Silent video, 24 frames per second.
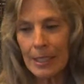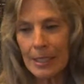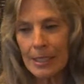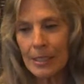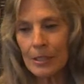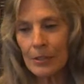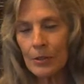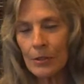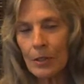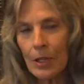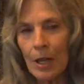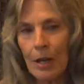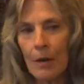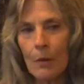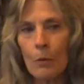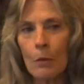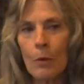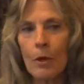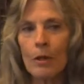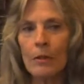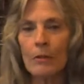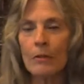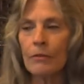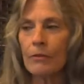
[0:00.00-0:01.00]
still got
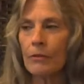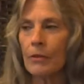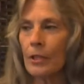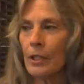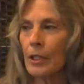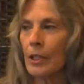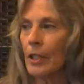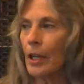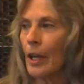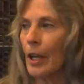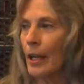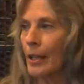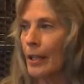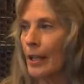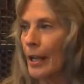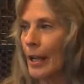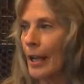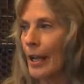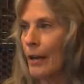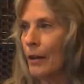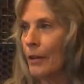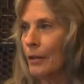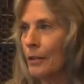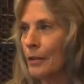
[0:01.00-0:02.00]
one foot kind of
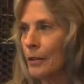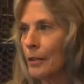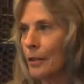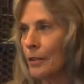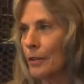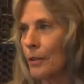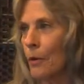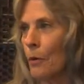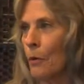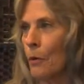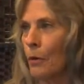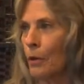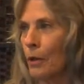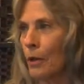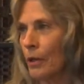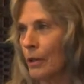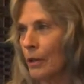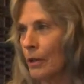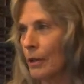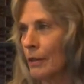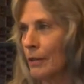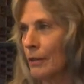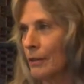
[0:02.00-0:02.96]
out the door.